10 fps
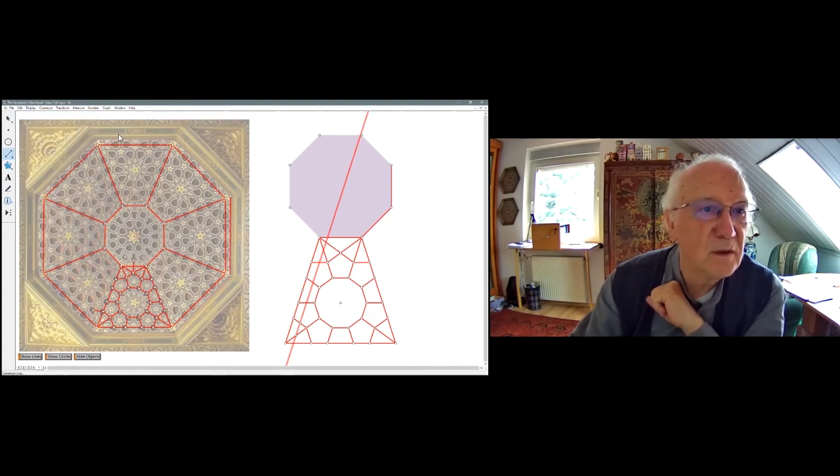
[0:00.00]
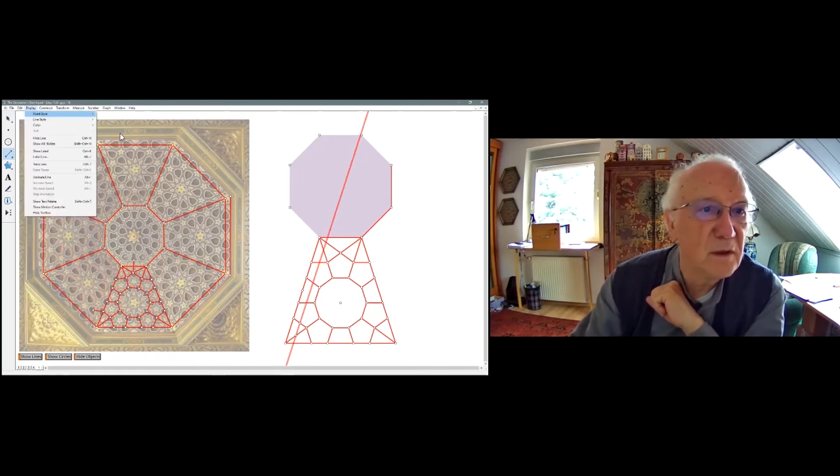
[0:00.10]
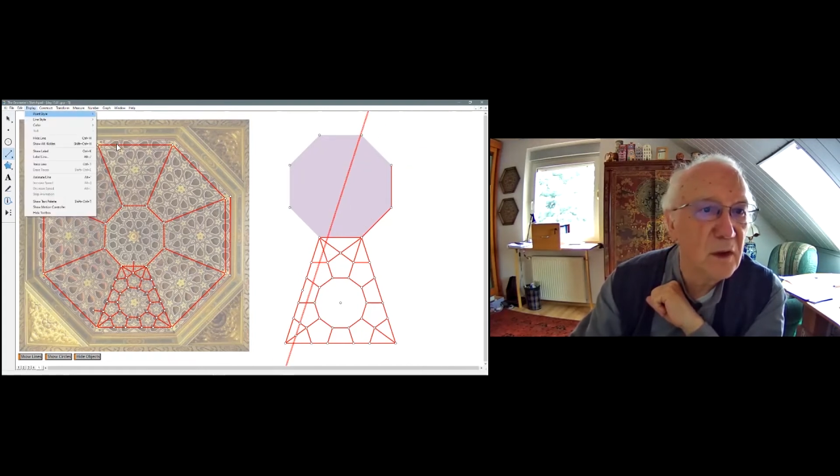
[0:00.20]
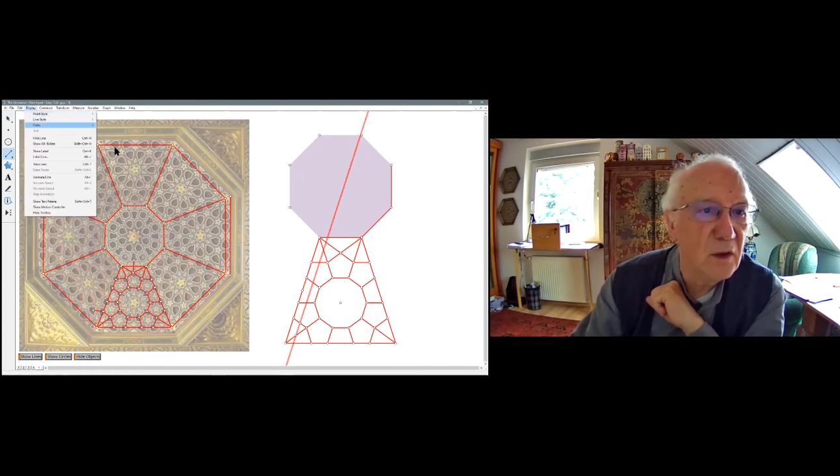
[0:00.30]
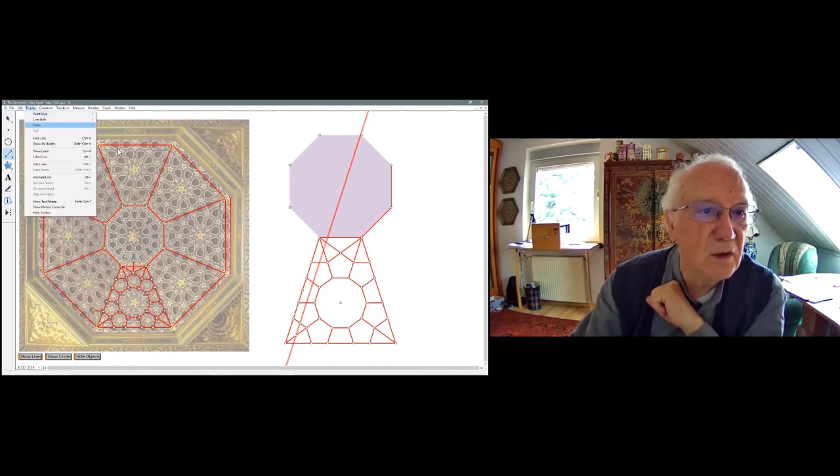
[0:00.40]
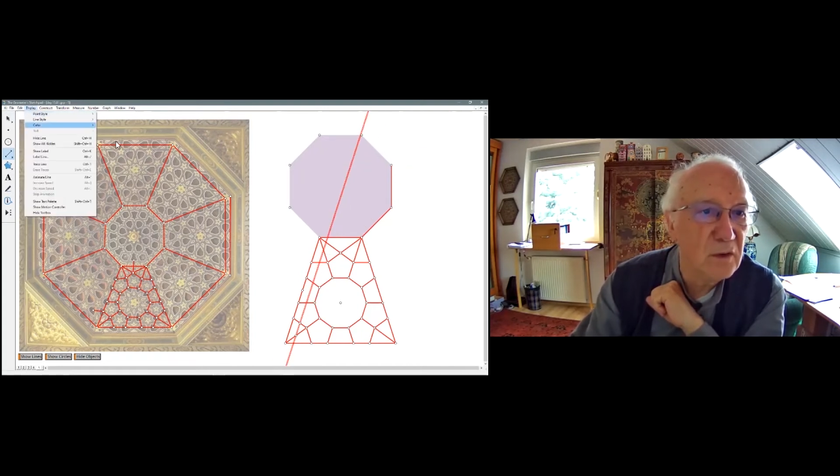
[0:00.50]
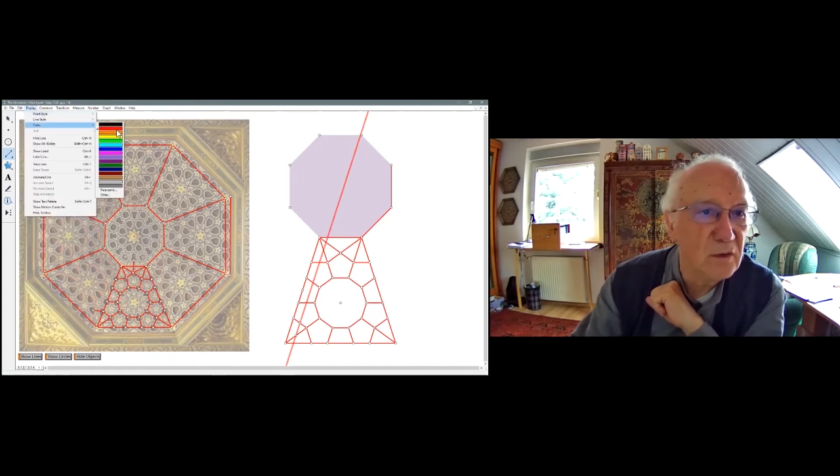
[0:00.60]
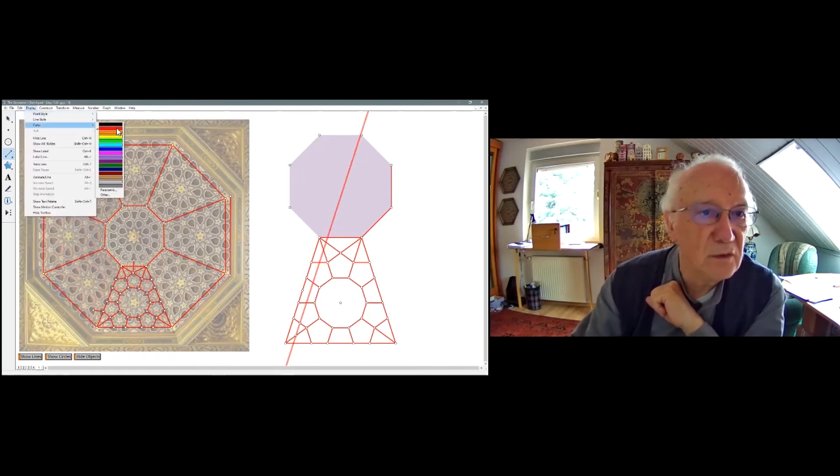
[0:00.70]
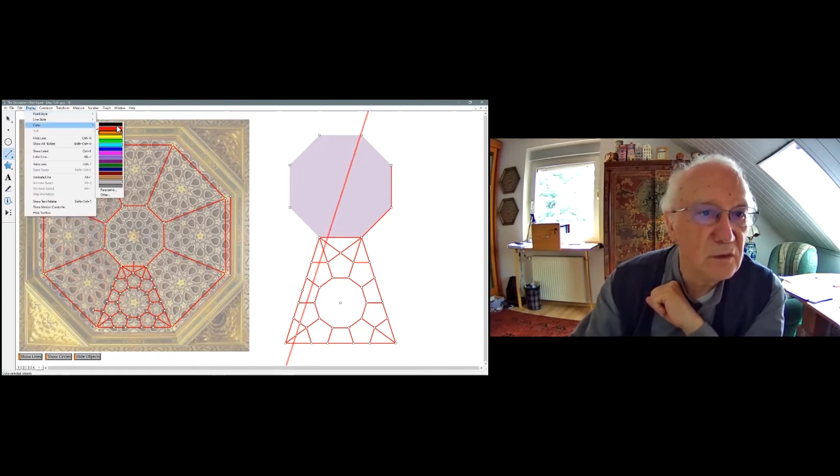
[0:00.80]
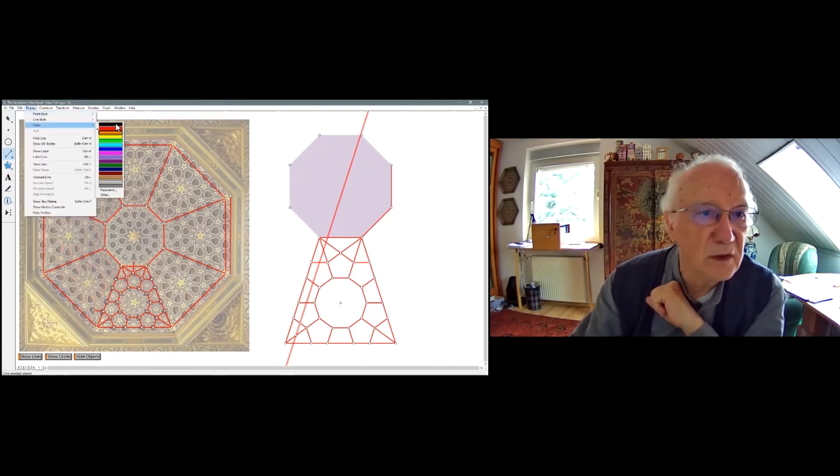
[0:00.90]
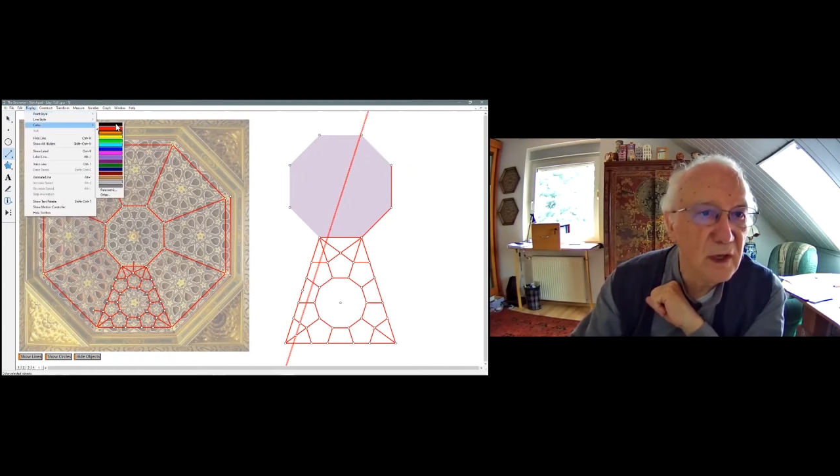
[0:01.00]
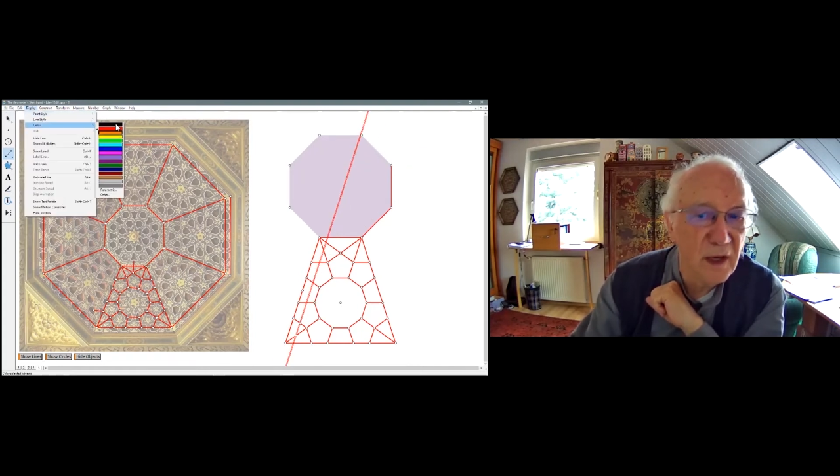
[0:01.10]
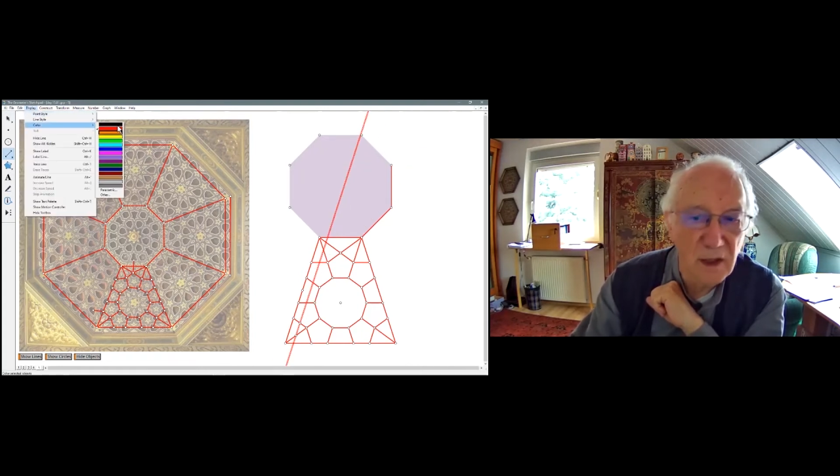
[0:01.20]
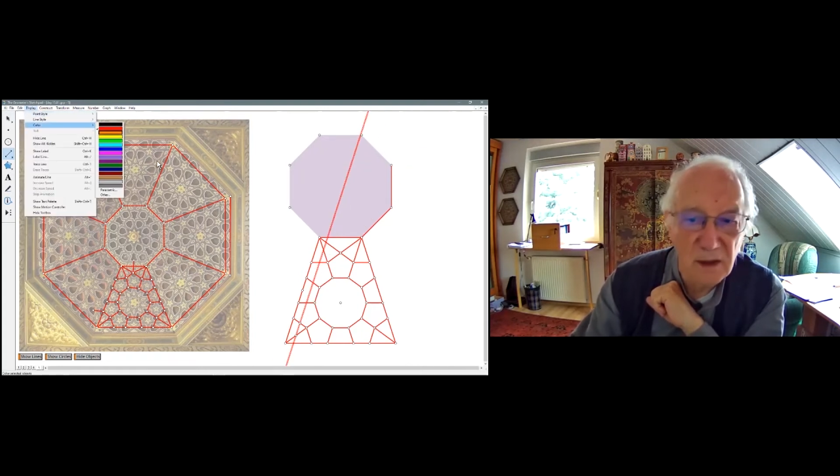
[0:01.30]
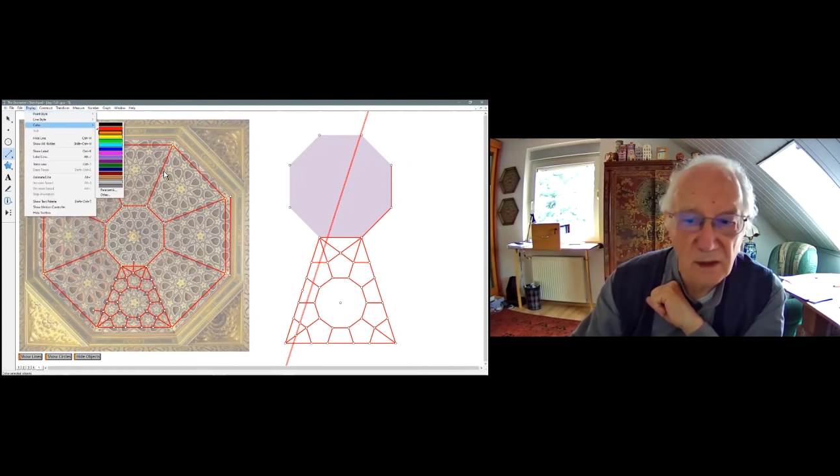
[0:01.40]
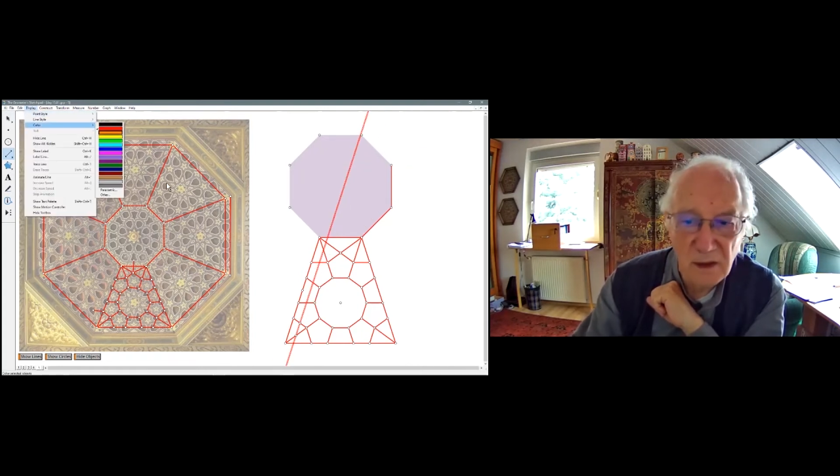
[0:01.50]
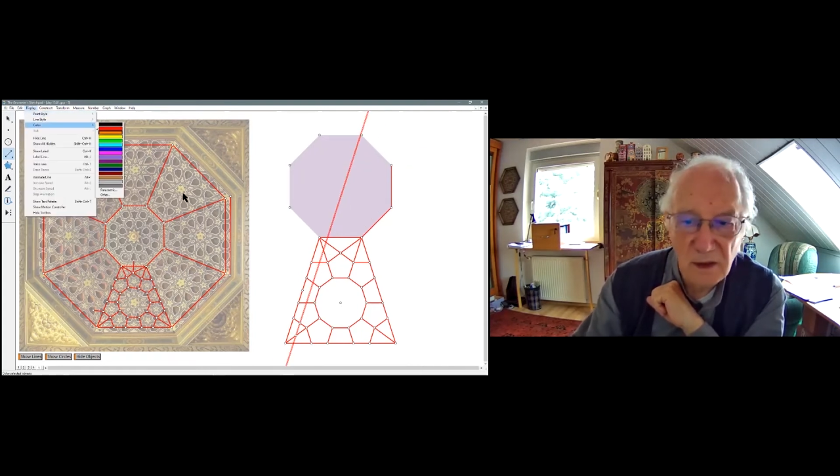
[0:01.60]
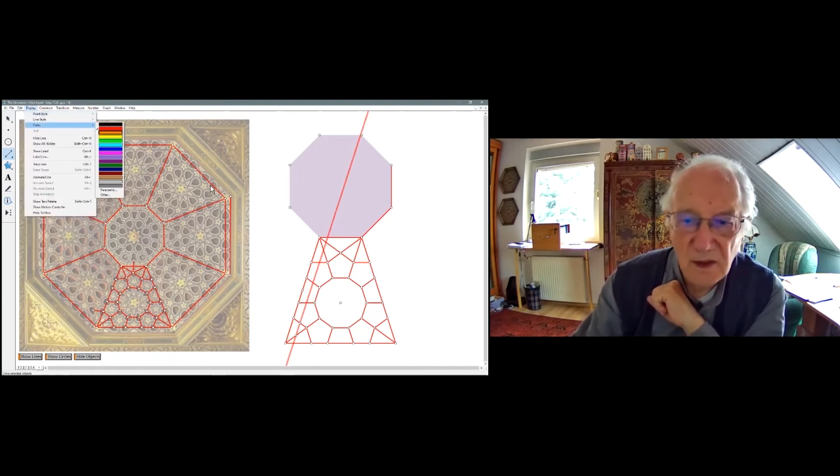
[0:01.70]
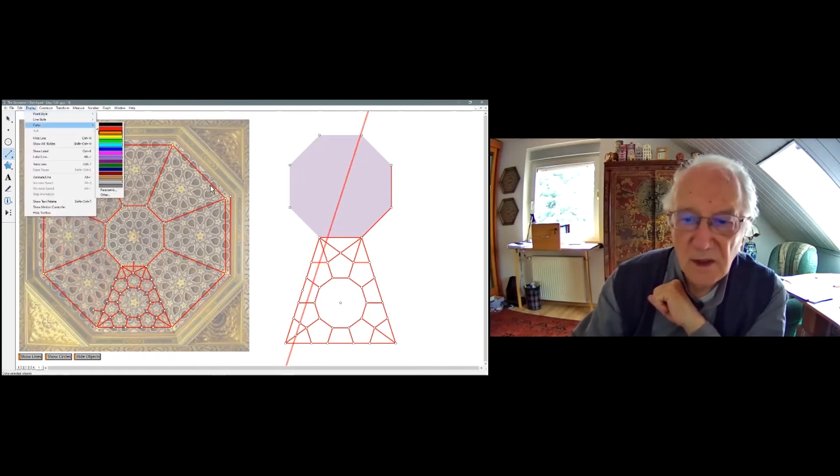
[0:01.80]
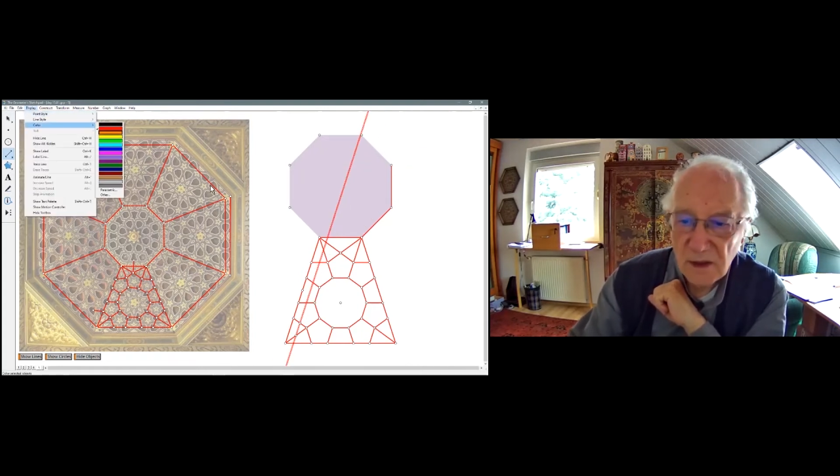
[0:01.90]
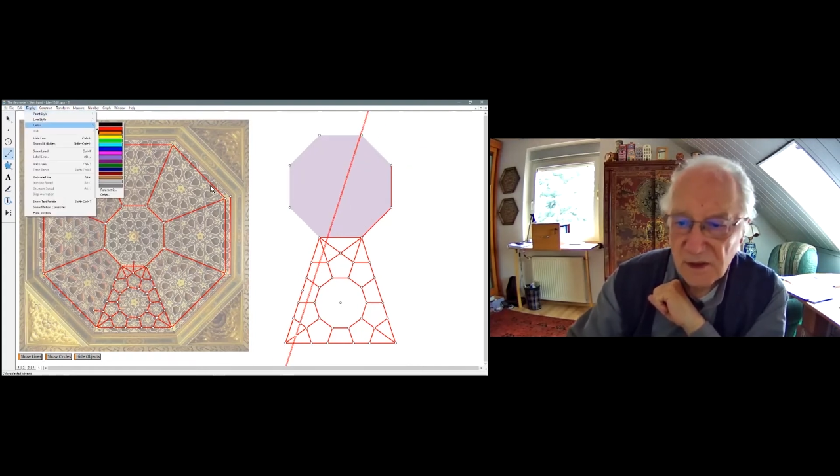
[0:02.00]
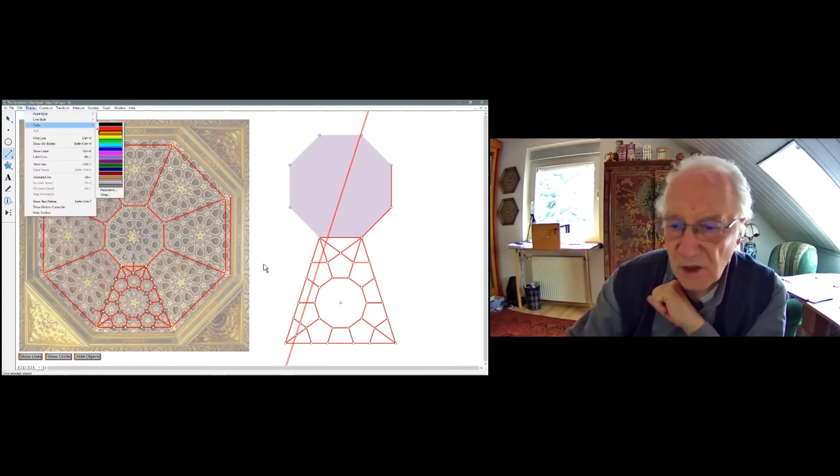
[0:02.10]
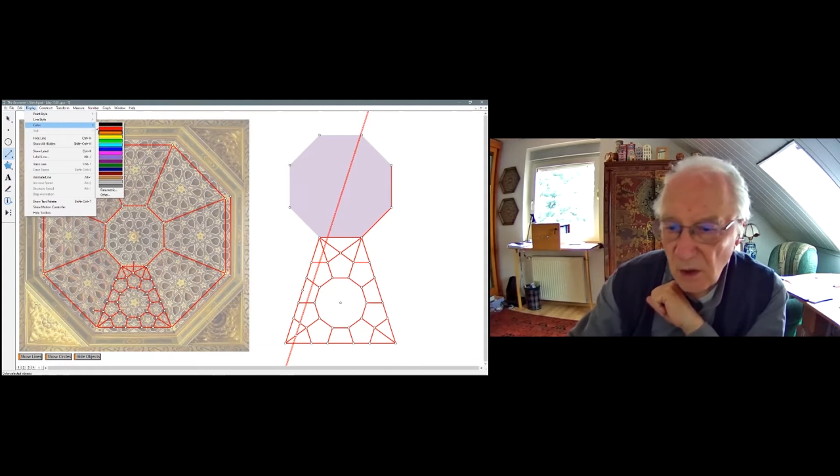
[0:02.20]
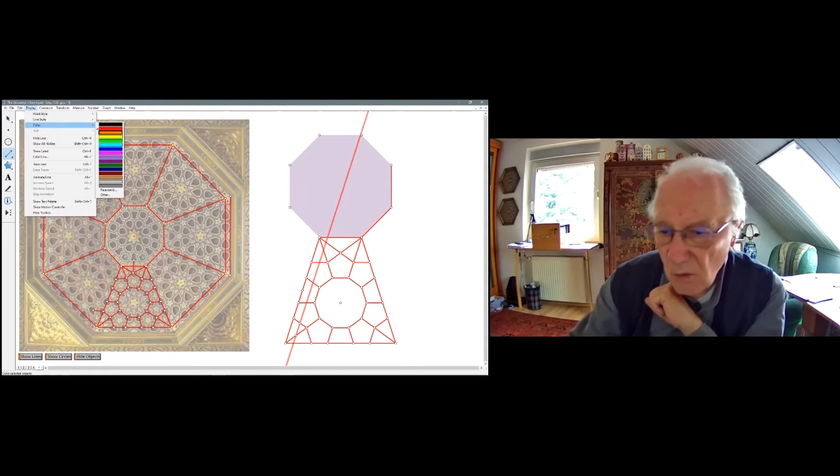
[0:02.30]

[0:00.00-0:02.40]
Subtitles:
Okay. So